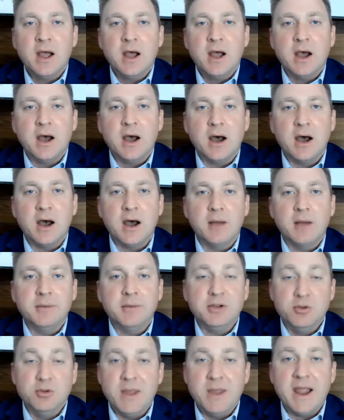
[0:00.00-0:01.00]

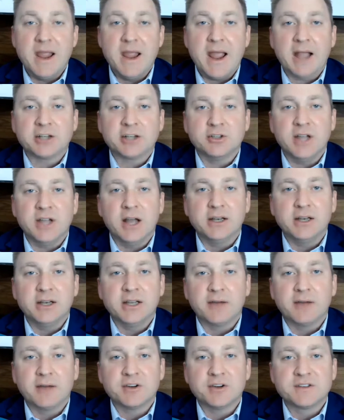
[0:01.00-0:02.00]
You may actually
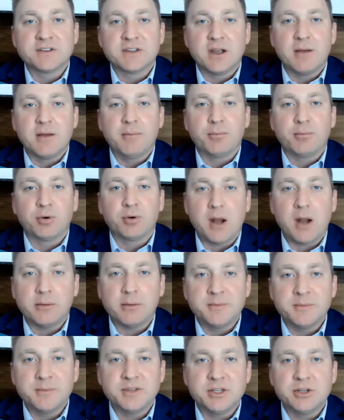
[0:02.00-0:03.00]
uncover some
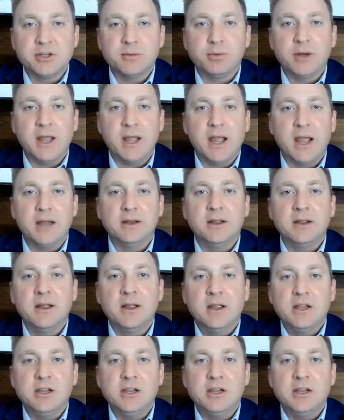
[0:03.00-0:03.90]
problems in your plan.